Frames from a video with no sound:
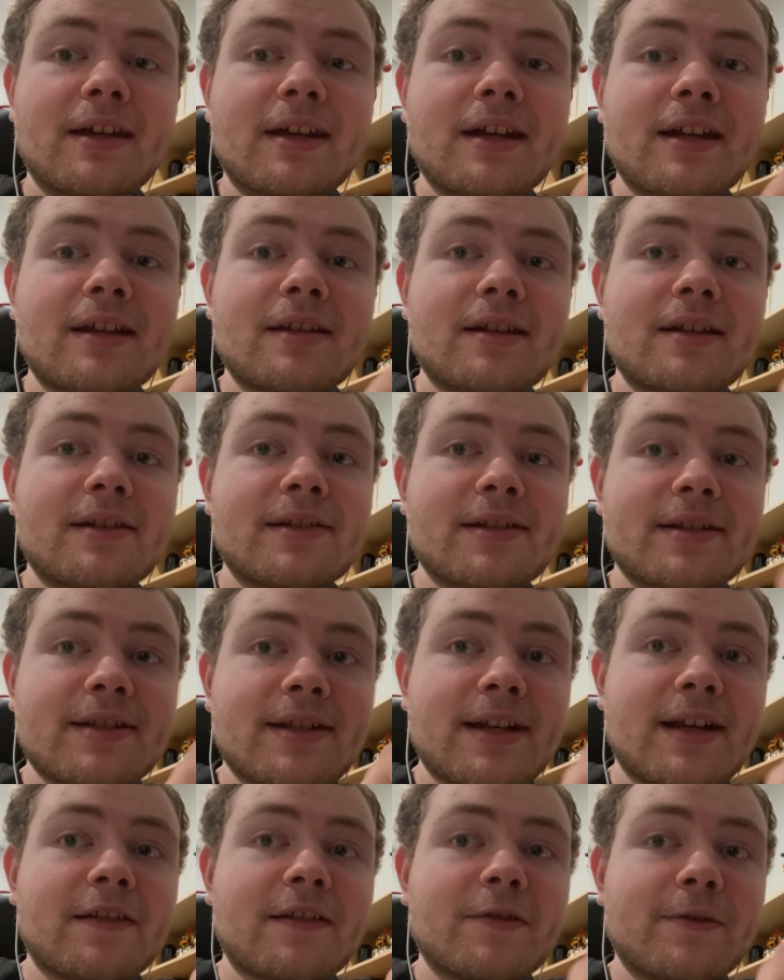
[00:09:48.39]
And that is
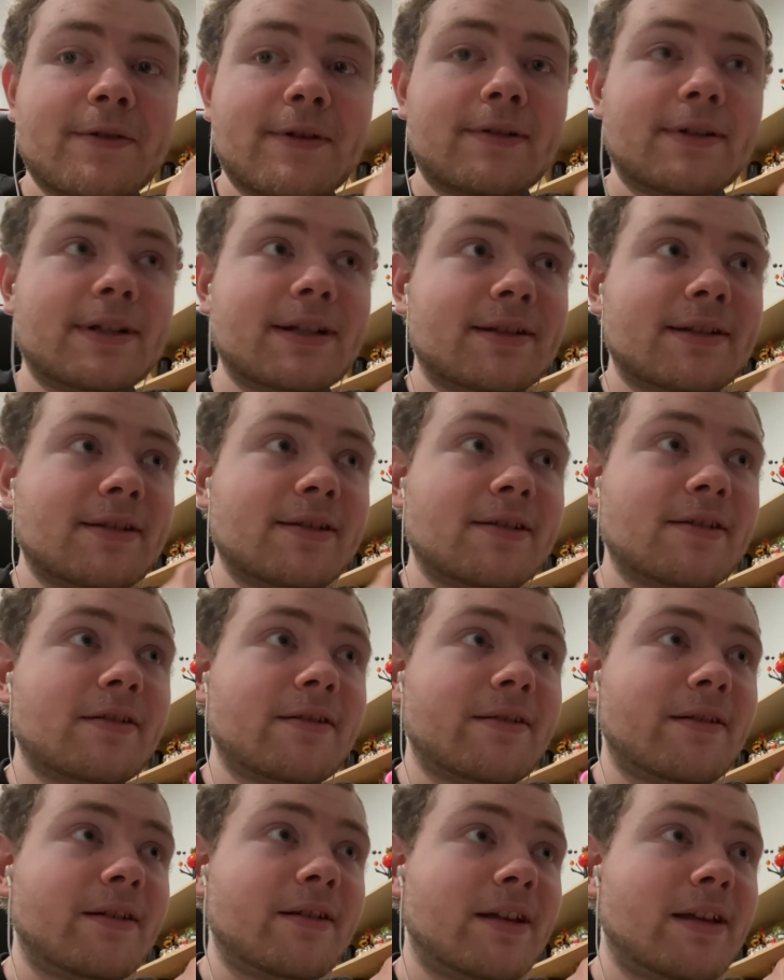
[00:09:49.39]
exactly what I like to
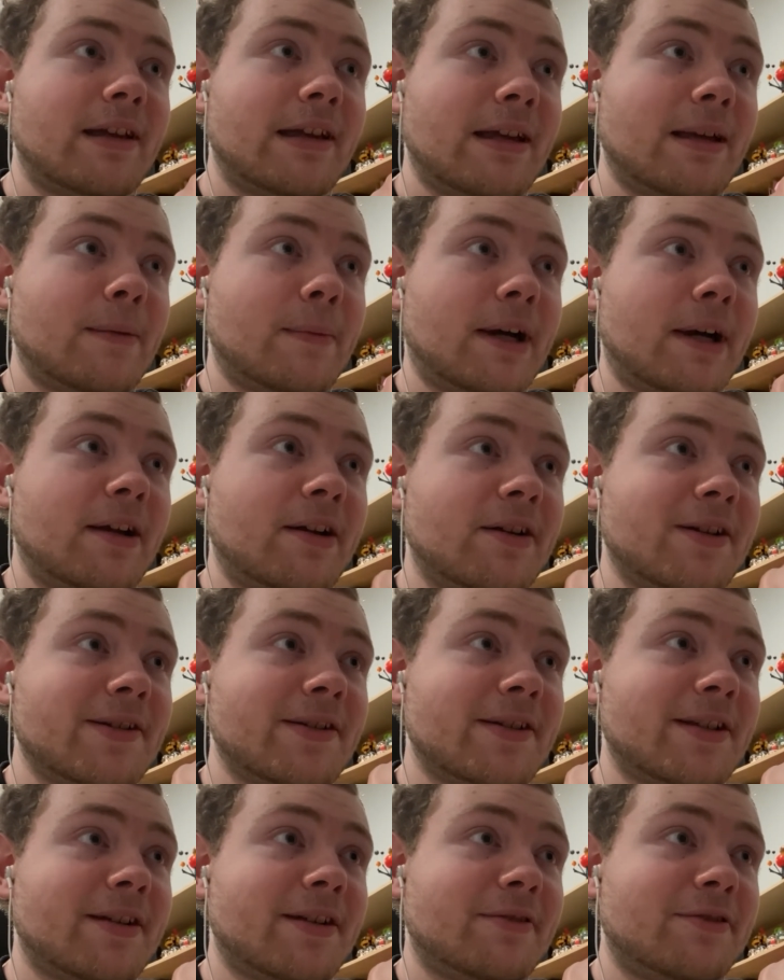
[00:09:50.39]
hear. My hair
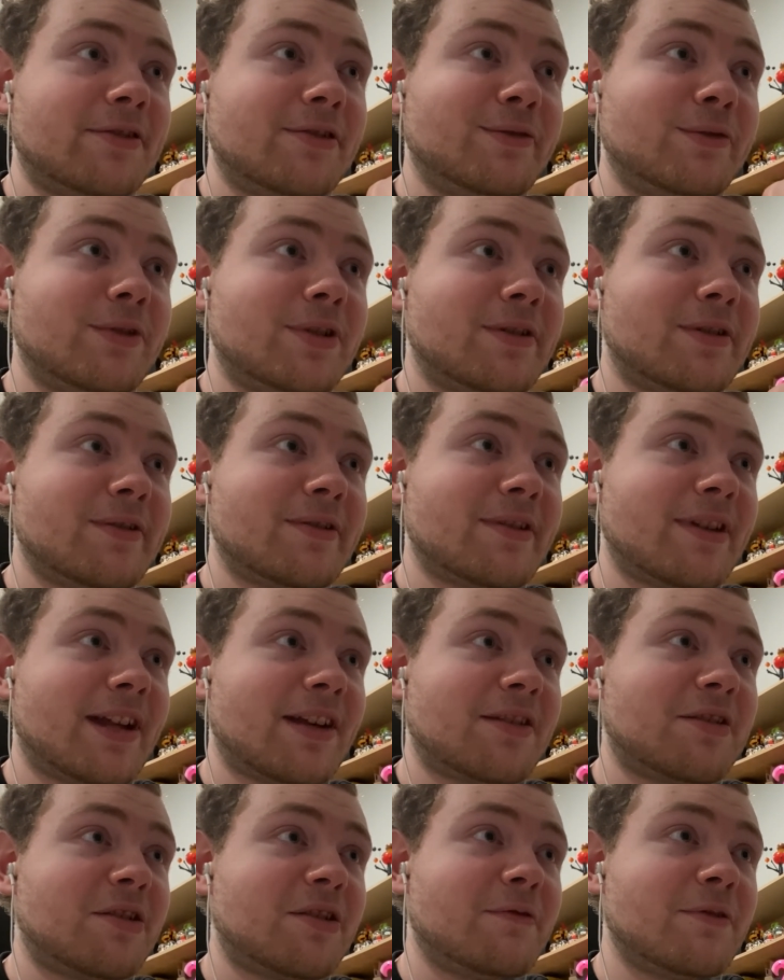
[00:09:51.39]
is now too long to
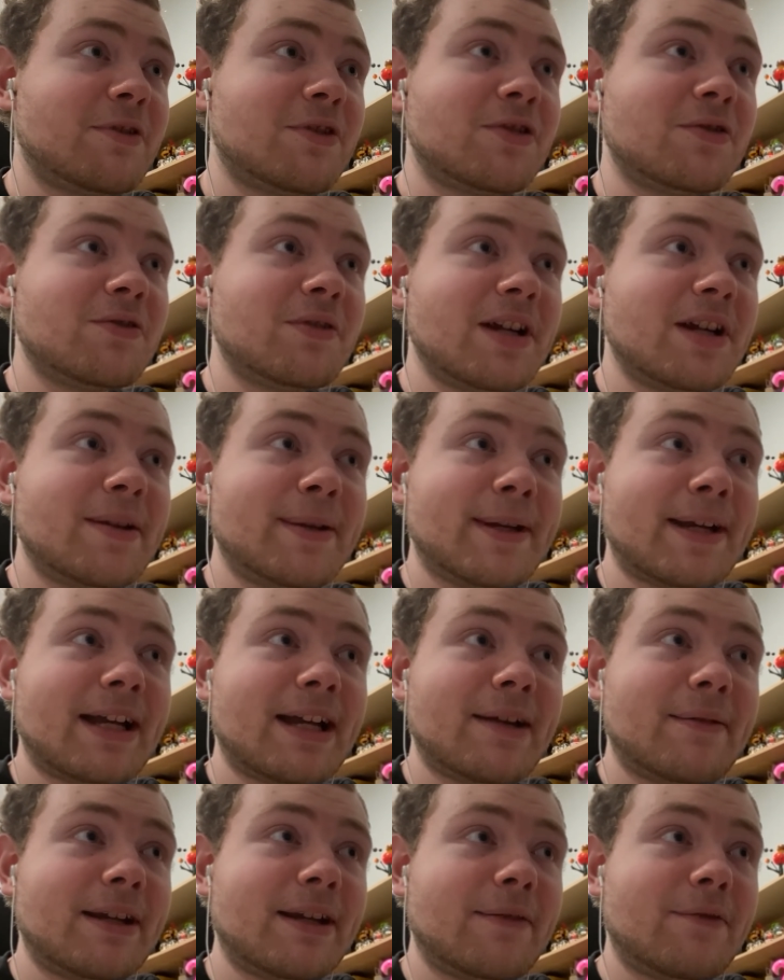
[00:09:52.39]
actually reshoot anything and
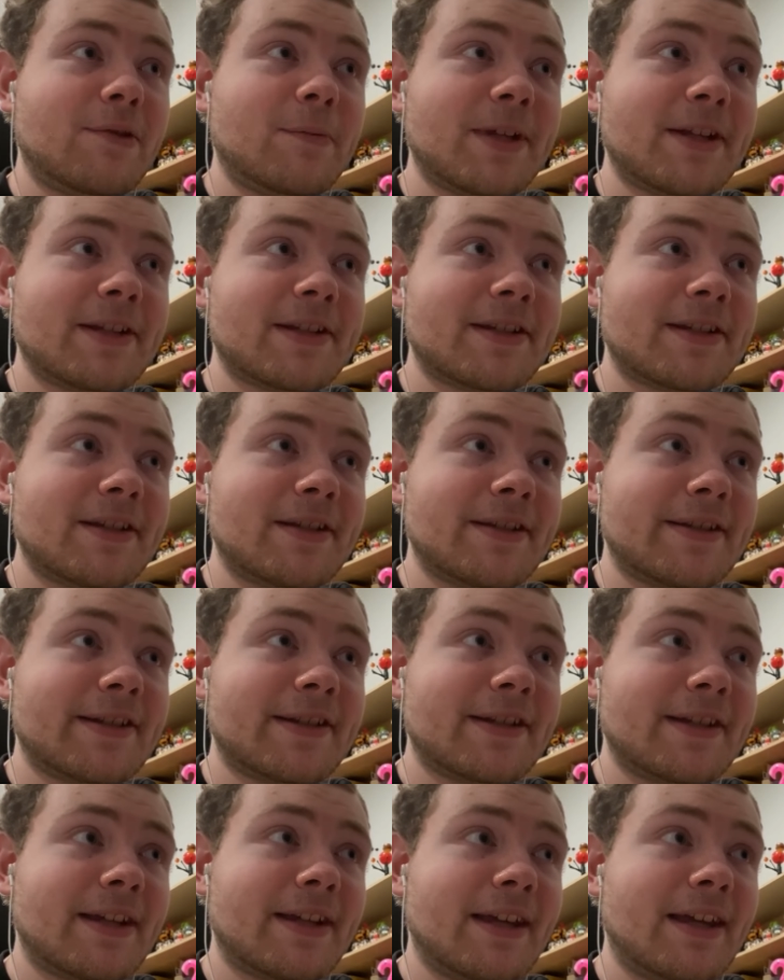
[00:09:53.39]
have any of it make sense.